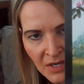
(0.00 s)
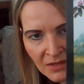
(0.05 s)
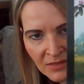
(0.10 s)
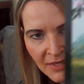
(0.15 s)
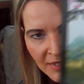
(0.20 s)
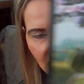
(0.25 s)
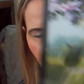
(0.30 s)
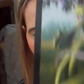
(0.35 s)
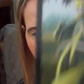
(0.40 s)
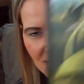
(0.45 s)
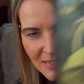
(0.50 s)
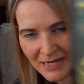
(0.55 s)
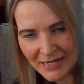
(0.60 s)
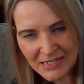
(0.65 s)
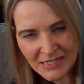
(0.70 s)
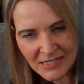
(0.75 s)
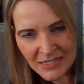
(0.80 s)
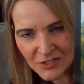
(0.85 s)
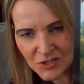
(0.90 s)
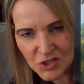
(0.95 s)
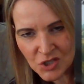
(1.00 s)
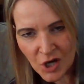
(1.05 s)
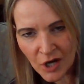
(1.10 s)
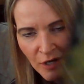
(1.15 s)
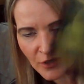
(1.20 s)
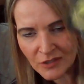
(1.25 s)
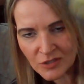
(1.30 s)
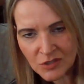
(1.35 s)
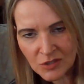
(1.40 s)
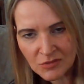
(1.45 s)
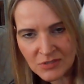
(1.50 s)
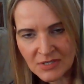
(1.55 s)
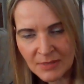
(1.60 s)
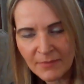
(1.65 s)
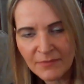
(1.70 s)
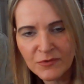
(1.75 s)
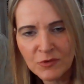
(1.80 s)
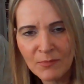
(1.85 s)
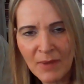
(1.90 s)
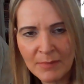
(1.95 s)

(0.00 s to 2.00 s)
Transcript: like a sizing chart. So some of you